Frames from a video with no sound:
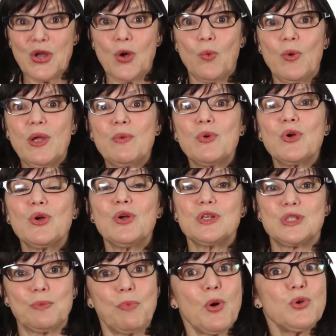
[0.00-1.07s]
We were
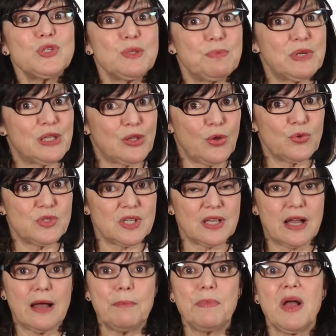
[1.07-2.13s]
supposed to be closing
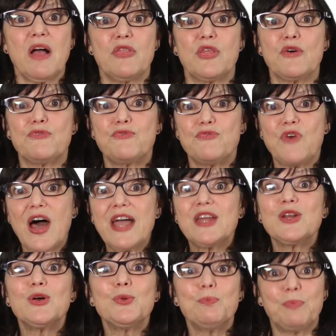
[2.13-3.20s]
up the
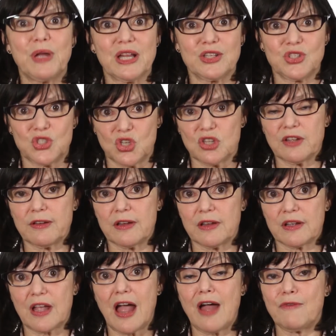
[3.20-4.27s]
final bets to the
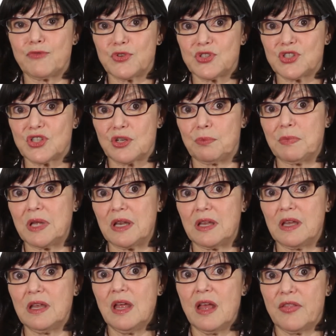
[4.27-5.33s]
conference
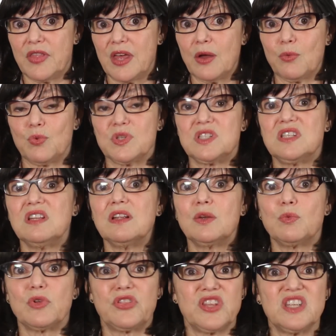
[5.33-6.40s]
committee that was dealing
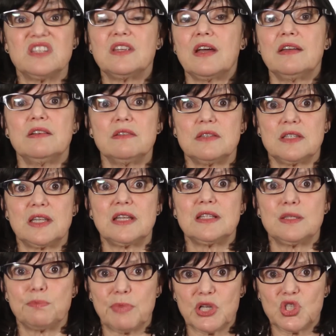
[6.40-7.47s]
with the entire
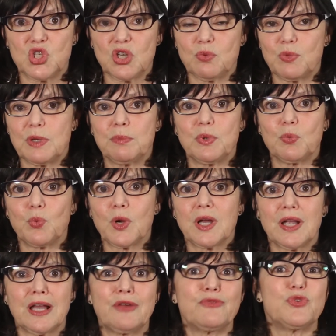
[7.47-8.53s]
state's budget. We had been
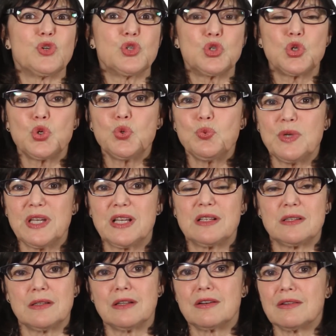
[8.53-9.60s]
working on it for 2 weeks.
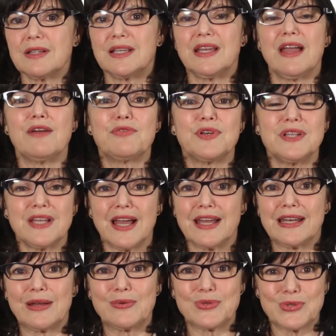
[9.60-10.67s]
Literally every
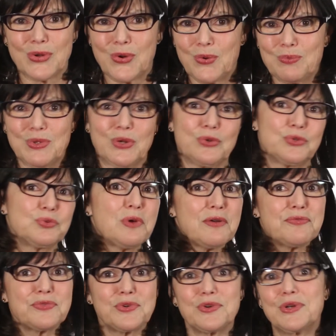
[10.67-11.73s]
night I was home,
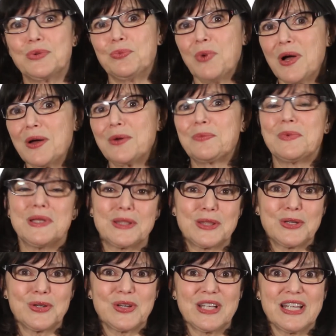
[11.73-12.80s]
12:30,
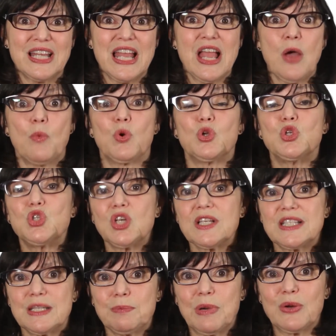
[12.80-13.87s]
1:30. We're
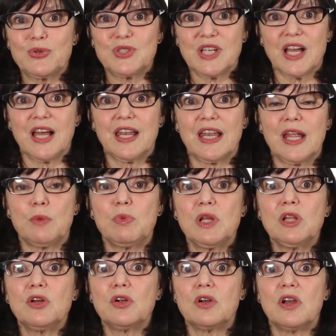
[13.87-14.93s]
just about done, and we
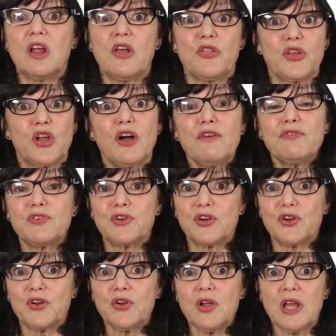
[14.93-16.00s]
learned the
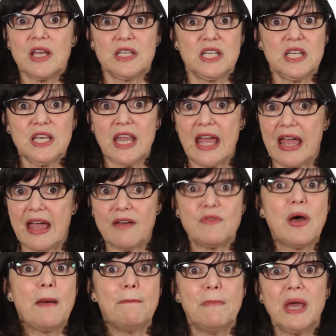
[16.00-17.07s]
governor didn't have
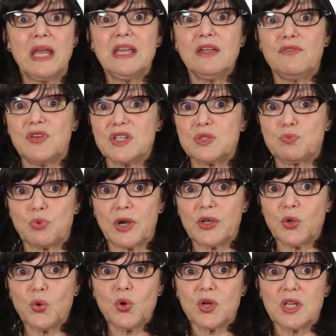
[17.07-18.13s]
many of his
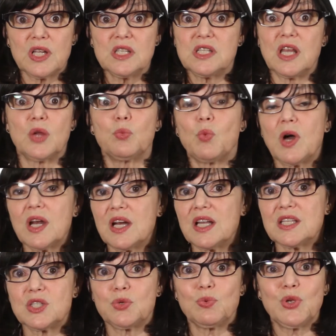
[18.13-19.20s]
priorities and wanted
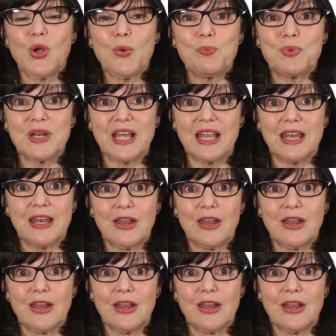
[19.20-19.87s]
us to reopen it.